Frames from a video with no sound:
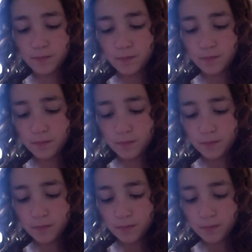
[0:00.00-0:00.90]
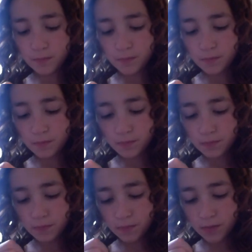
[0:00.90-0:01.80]

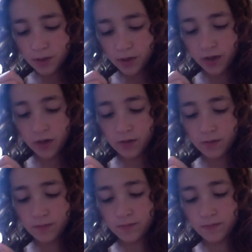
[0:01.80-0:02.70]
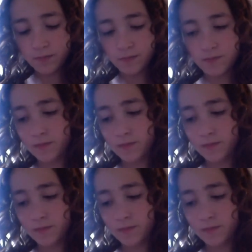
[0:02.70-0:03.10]
No one is speaking in this clip.